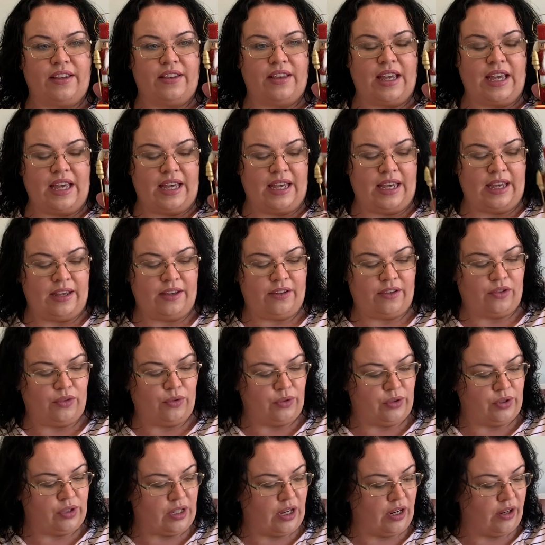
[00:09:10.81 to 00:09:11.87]
there,
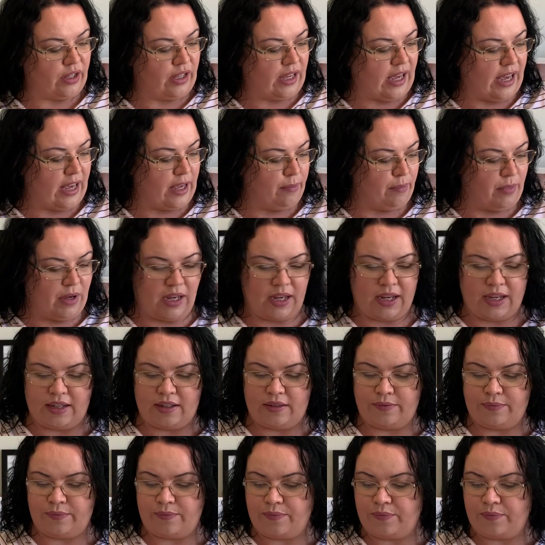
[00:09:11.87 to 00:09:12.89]
also Kmart.